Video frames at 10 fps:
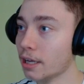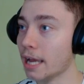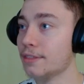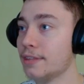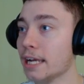
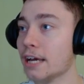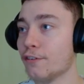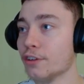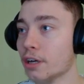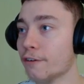And they have
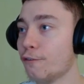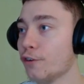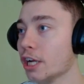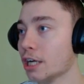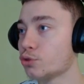a
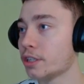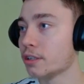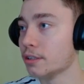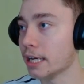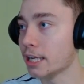three hundred
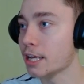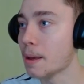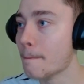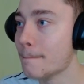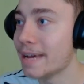daily
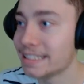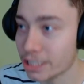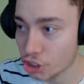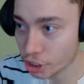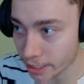
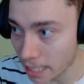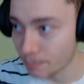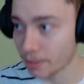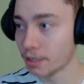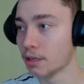message cap.